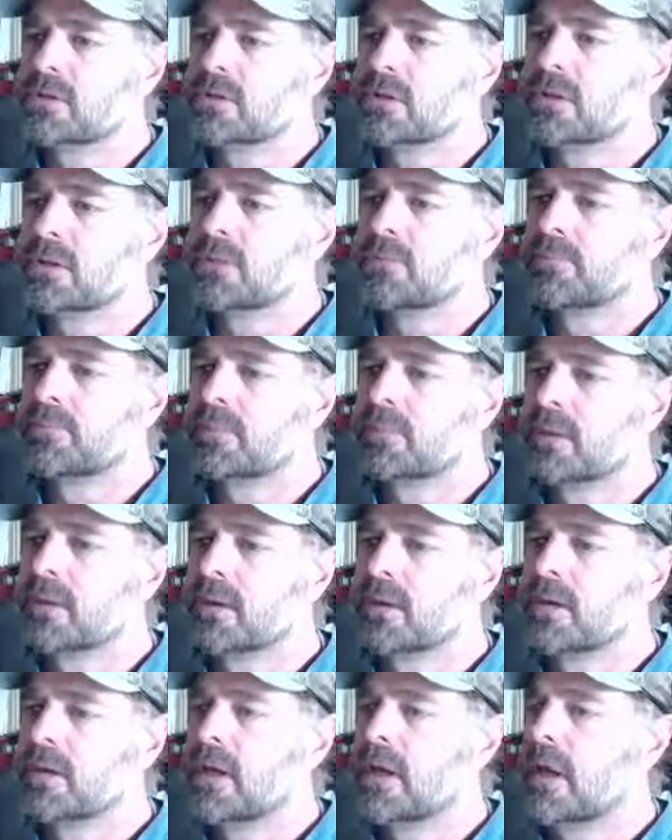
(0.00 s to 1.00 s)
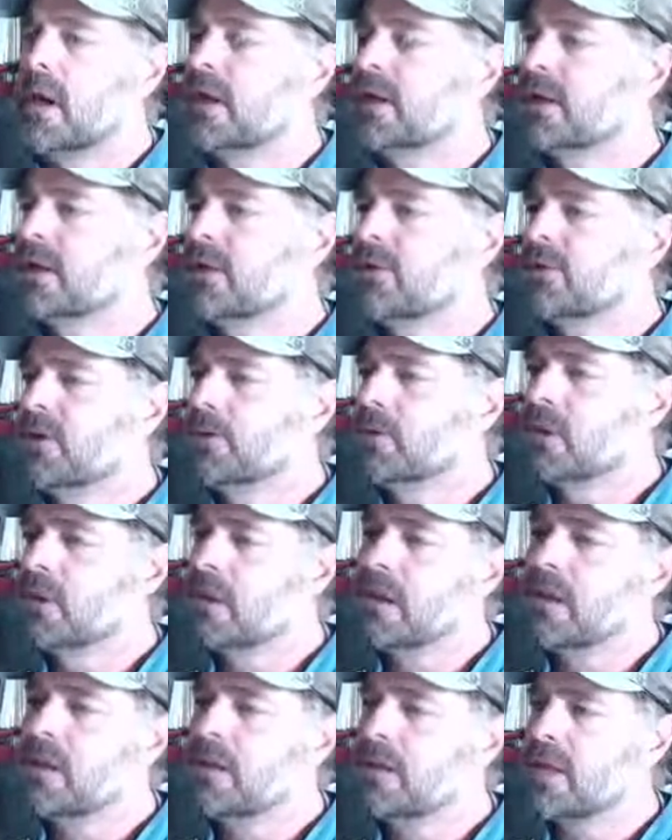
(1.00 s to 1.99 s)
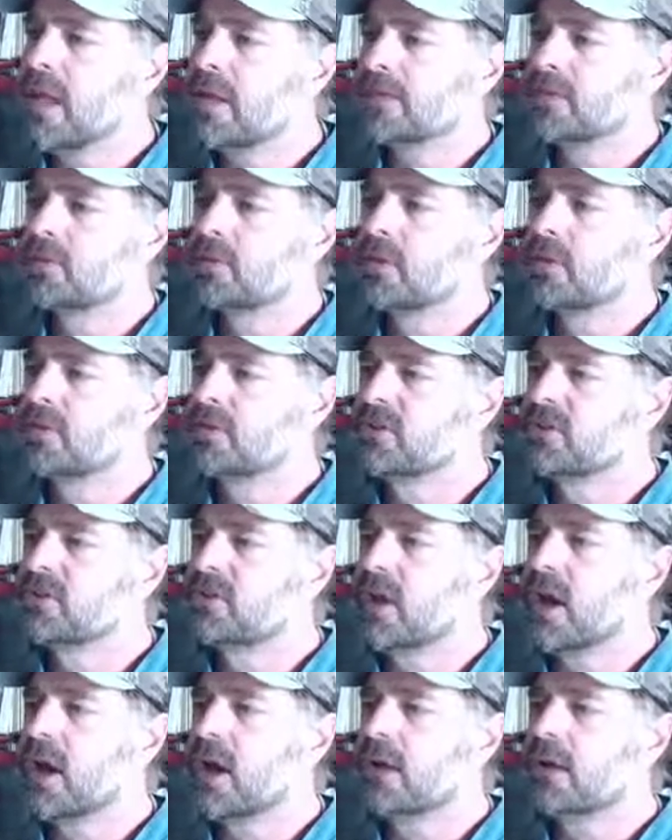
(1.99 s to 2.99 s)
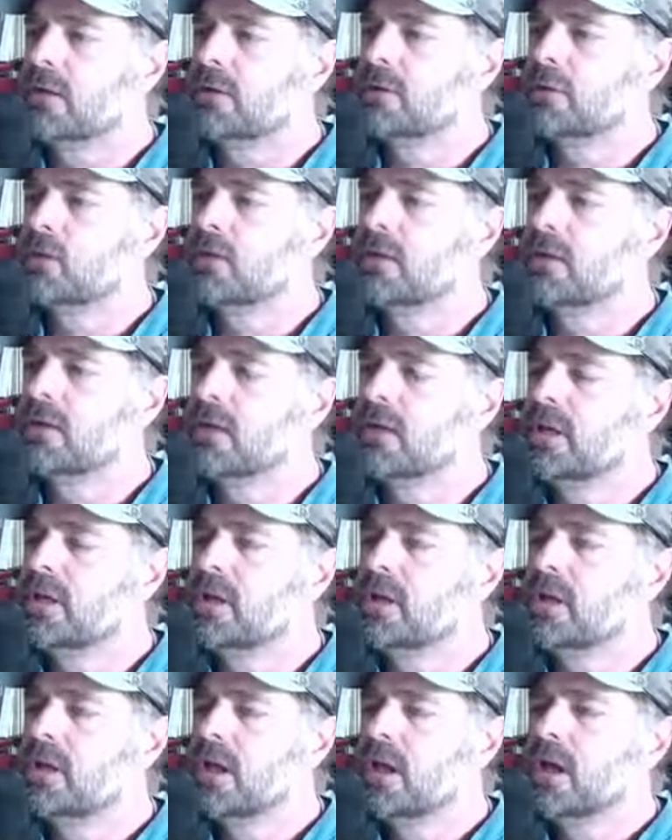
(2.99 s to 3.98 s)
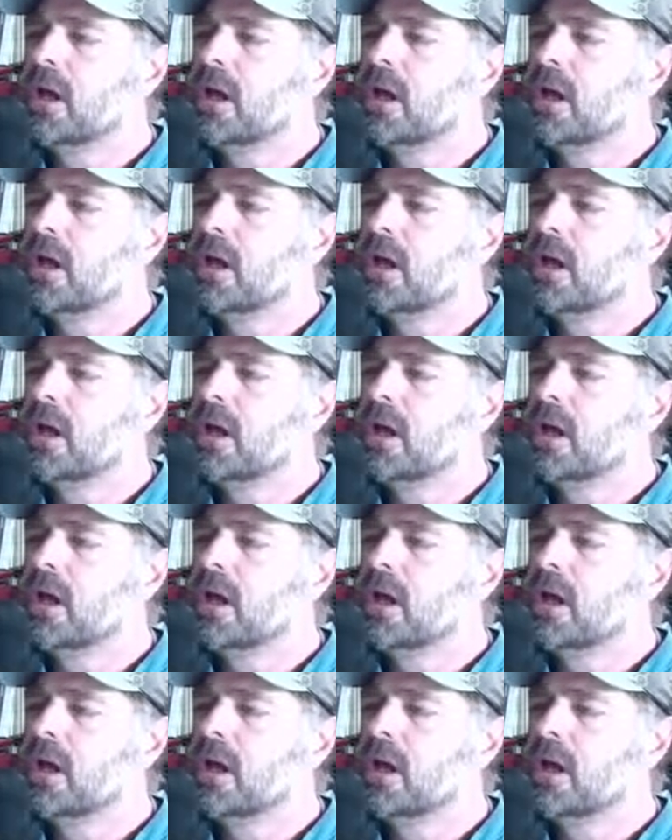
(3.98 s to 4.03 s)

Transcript: So again, if you're playing that sort of style, really